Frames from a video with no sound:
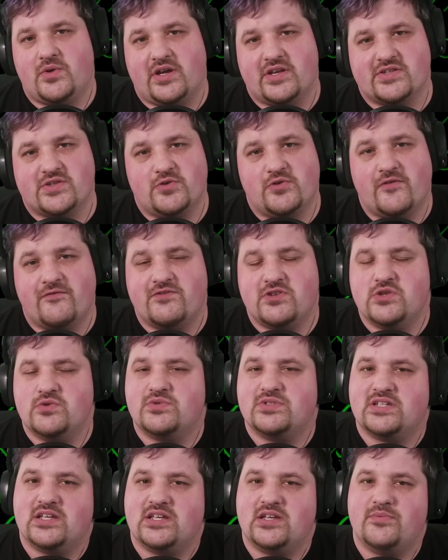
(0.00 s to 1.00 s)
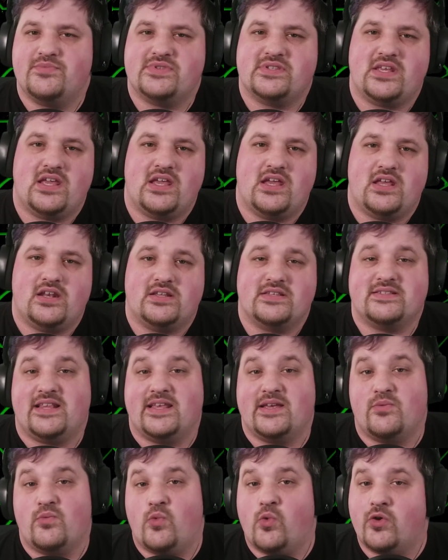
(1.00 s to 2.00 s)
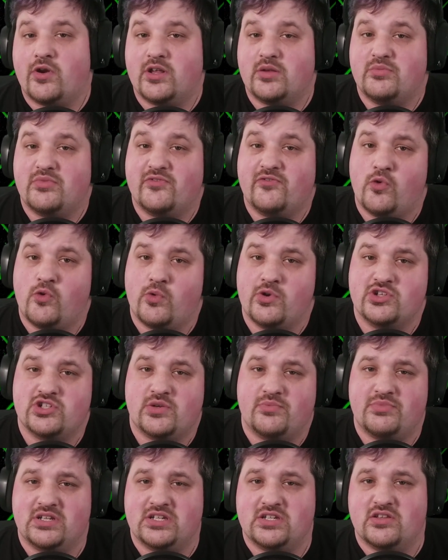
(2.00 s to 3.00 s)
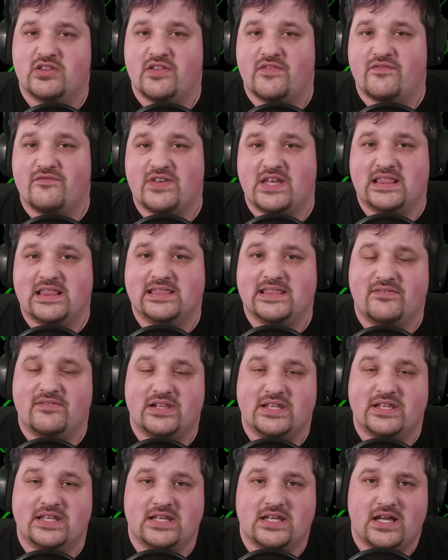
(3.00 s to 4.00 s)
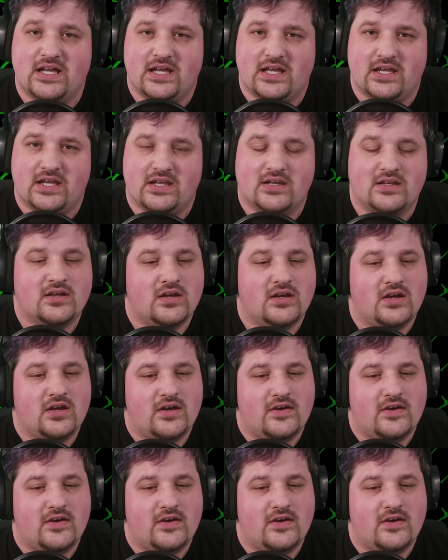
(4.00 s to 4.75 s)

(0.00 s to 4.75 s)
Okay, so a few tips and a slight warning before we jump into the Fate leveling guide.